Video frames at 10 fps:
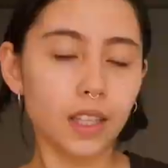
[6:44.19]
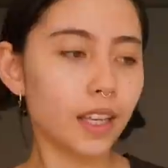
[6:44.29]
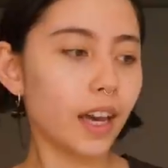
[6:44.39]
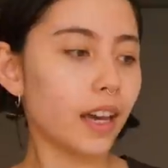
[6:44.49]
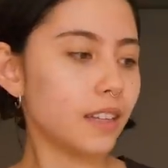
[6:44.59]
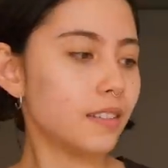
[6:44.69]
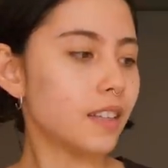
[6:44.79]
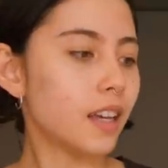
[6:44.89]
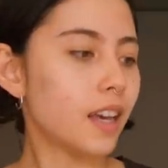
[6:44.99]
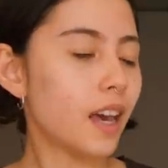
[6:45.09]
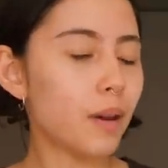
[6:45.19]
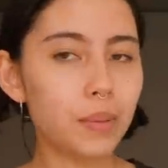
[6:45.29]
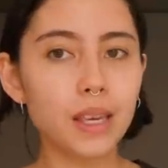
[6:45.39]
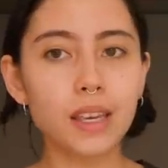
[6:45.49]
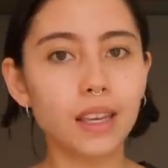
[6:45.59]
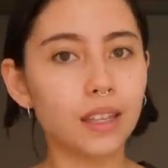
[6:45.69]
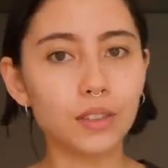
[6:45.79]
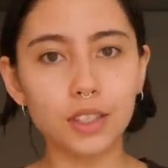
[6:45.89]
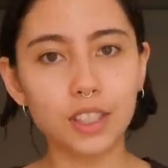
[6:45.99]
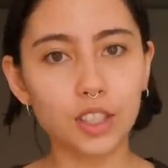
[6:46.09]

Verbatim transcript: get a peek into these